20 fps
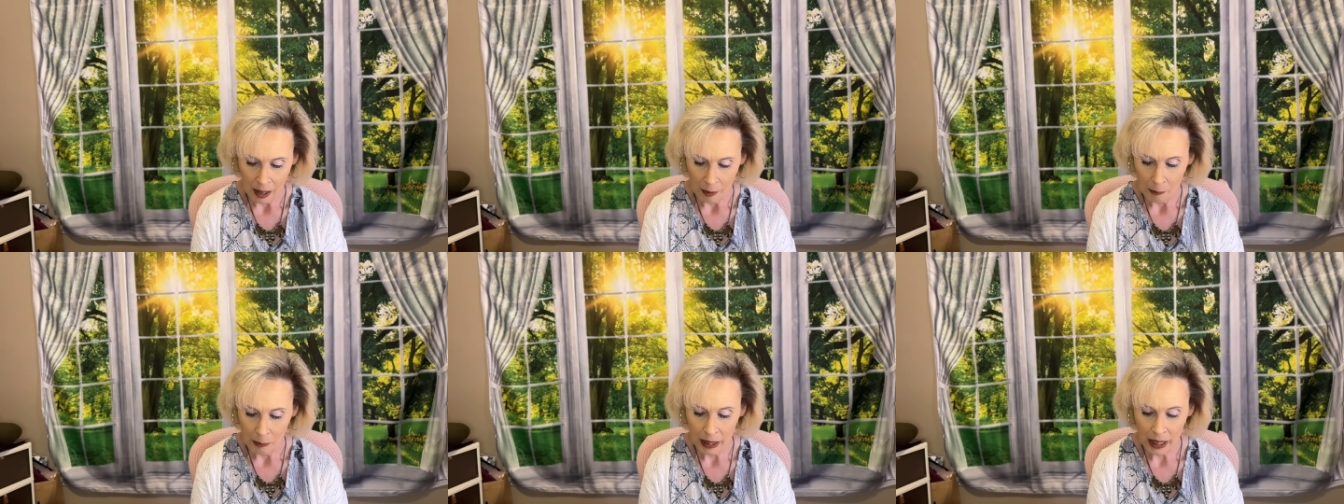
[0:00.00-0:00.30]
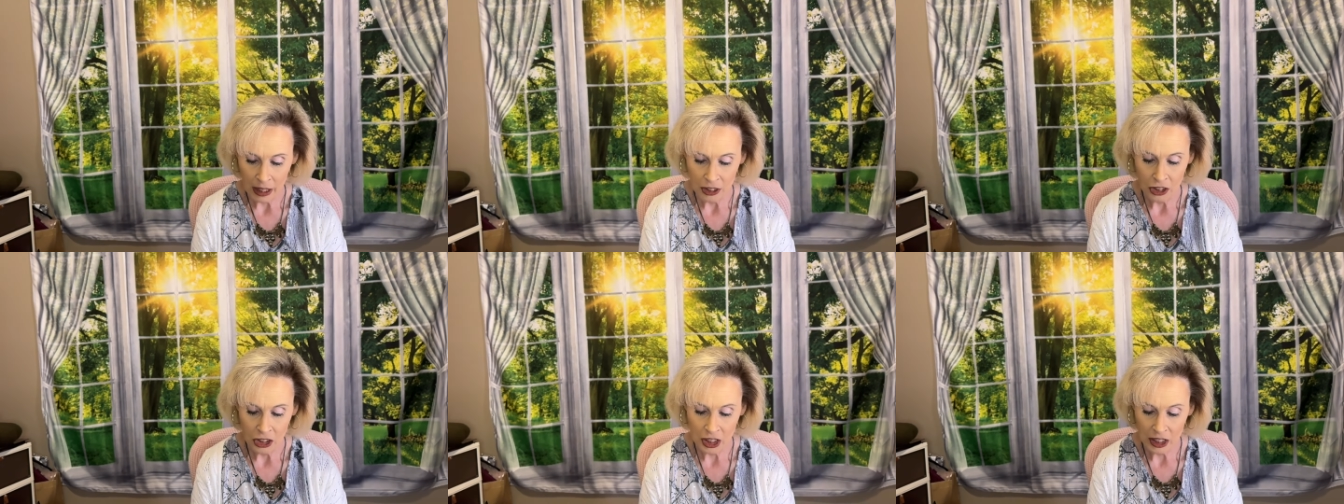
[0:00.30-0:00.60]
but I
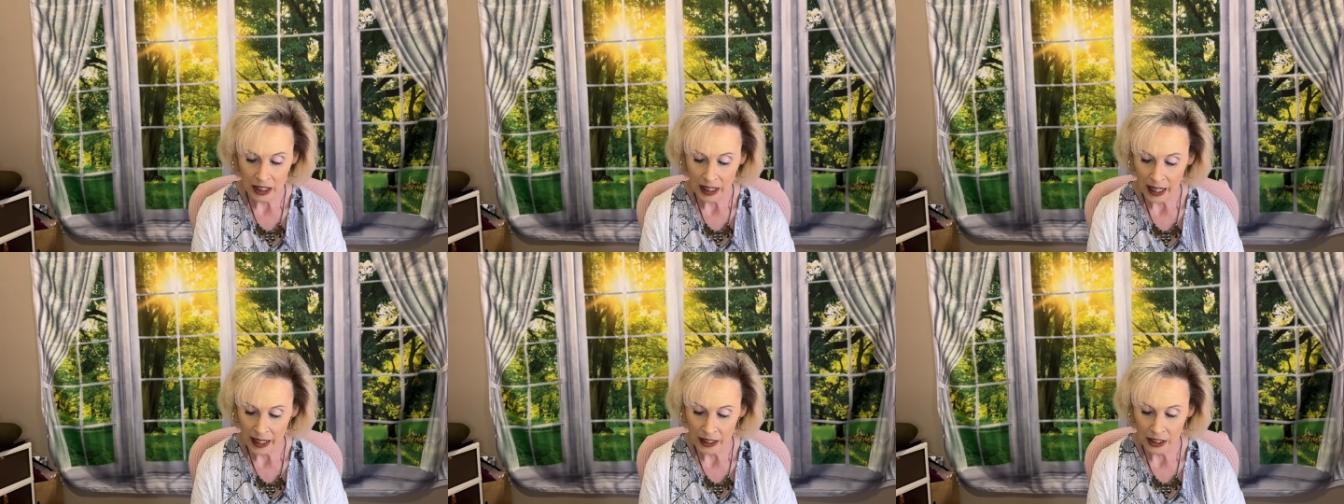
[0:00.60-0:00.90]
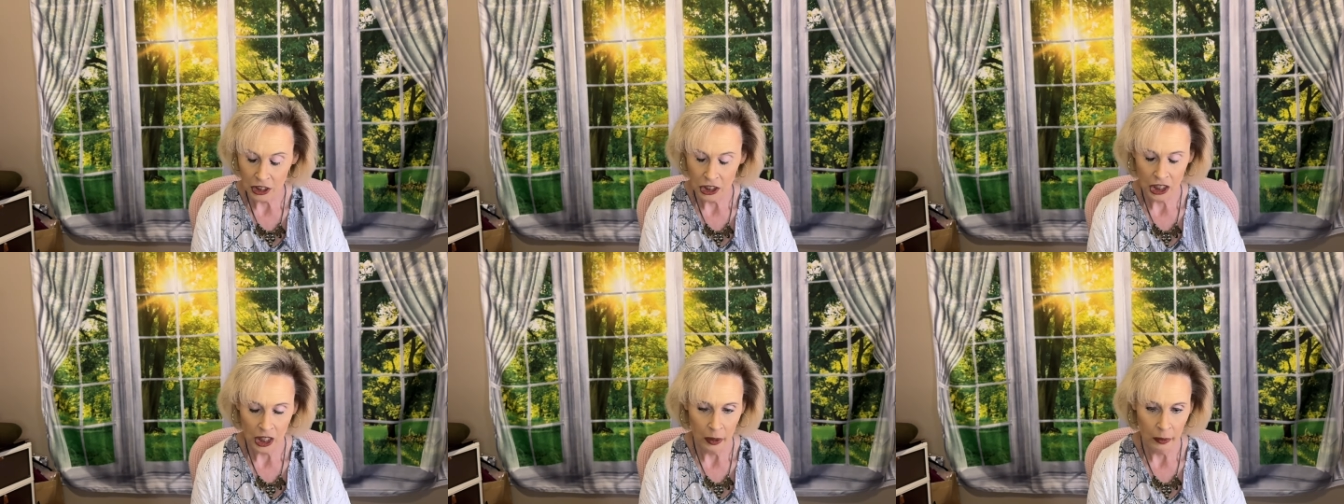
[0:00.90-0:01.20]
just had to
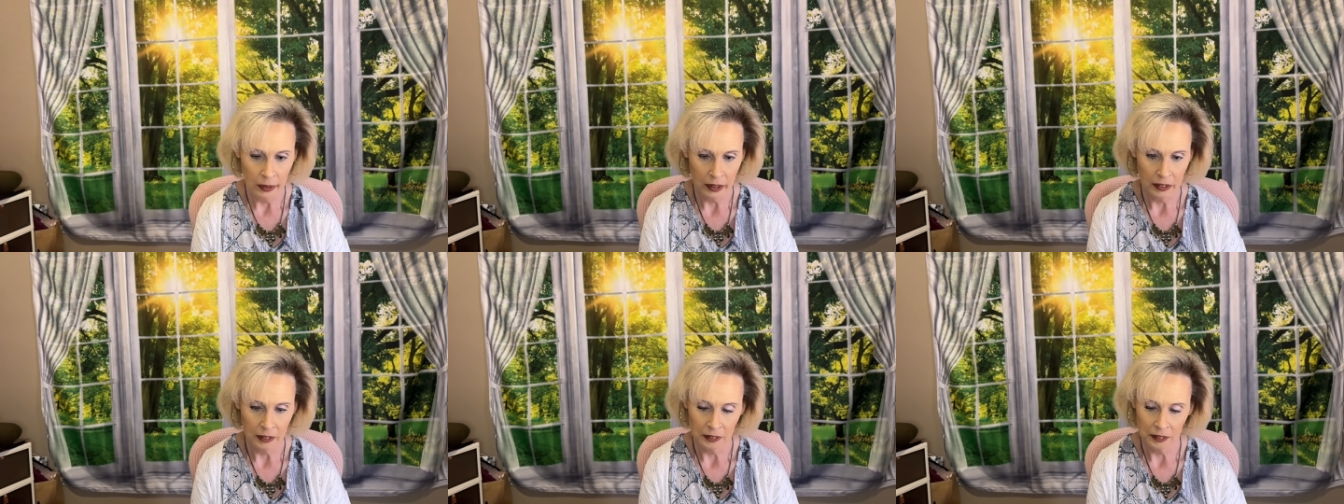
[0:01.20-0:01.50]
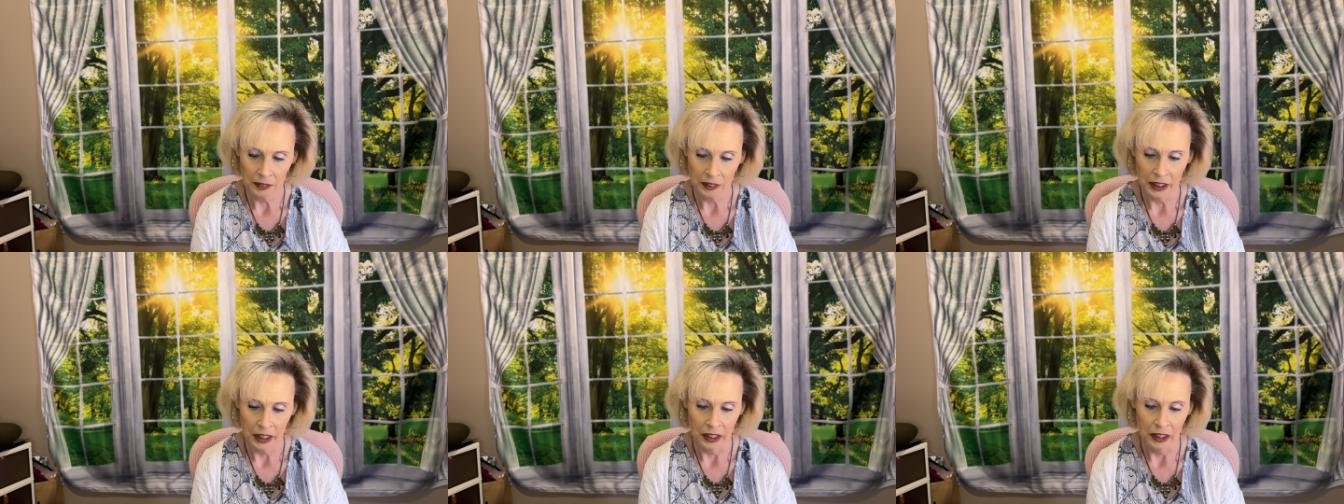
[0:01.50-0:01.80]
show it
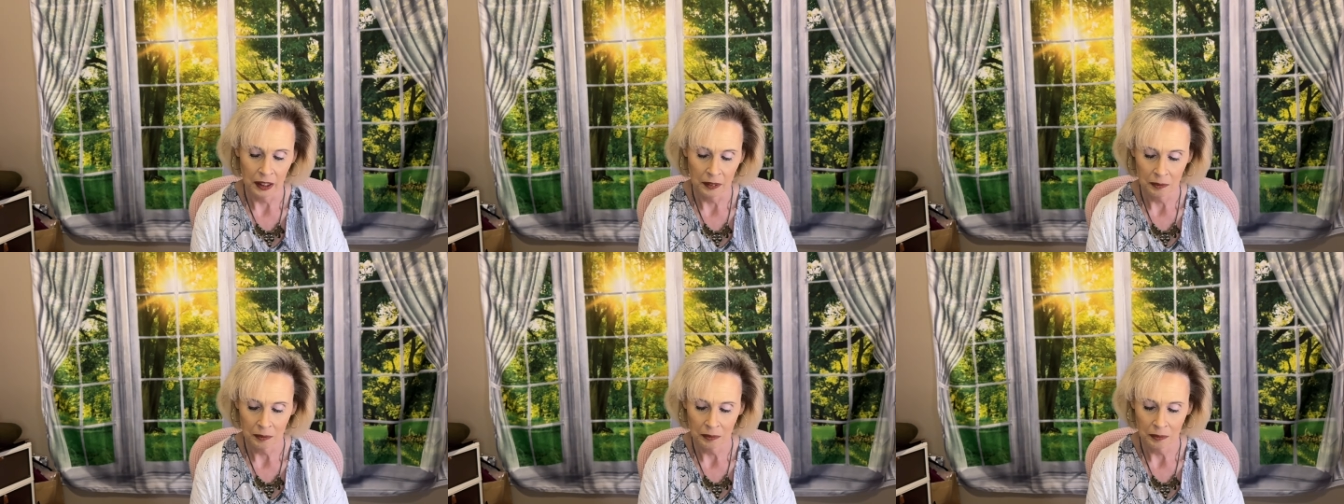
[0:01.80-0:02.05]
to you.